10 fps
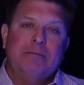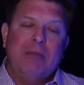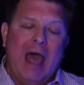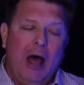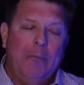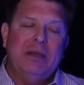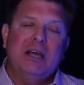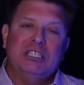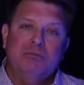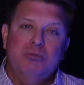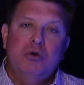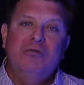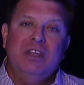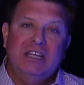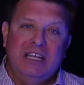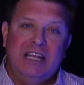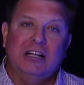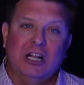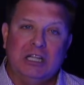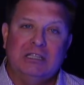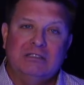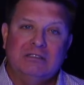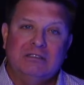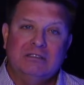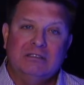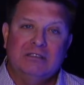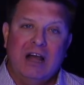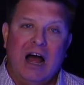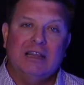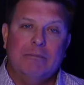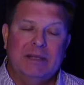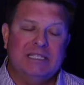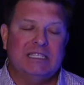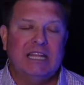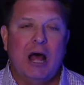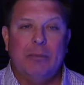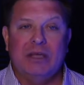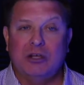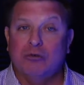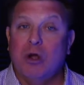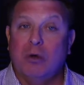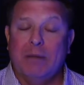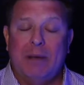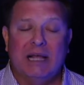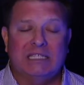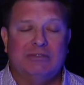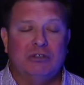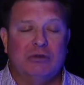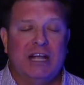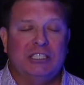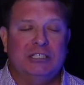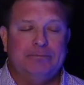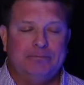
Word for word: helping us move the needle on the business and helping it grow in a positive direction?